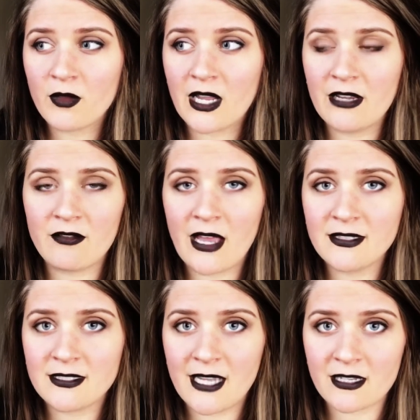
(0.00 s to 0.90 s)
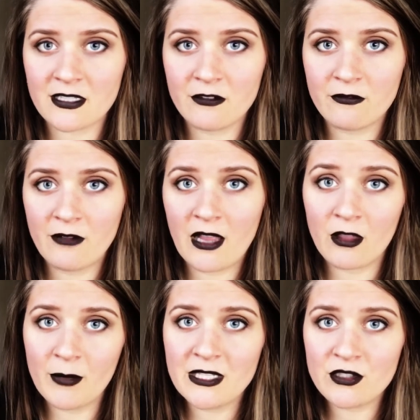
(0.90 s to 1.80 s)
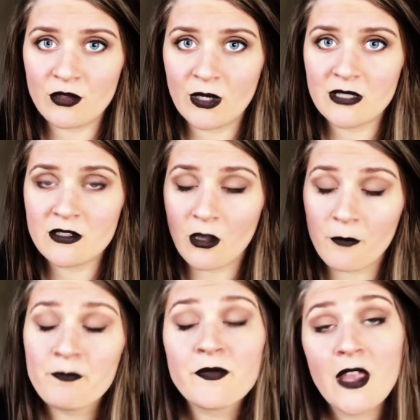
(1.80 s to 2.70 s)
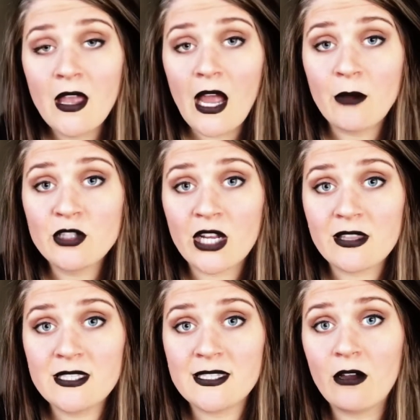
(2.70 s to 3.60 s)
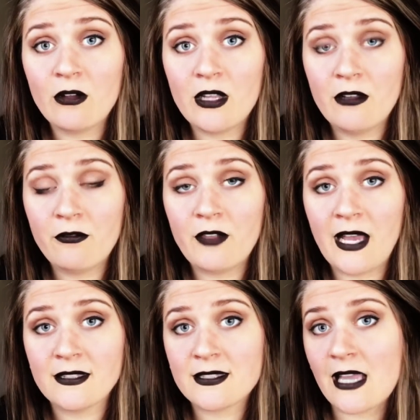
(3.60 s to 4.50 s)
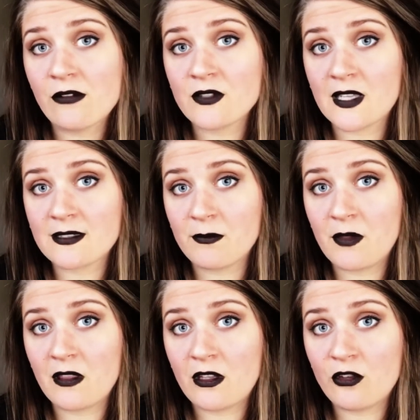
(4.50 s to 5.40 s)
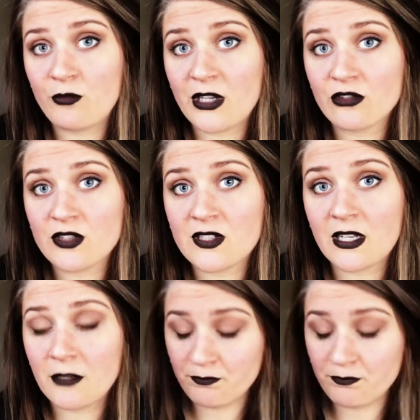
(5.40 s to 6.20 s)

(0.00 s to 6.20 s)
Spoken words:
kind of that detective element to it. So I would check these out if that sounds like something that you'd be interested in.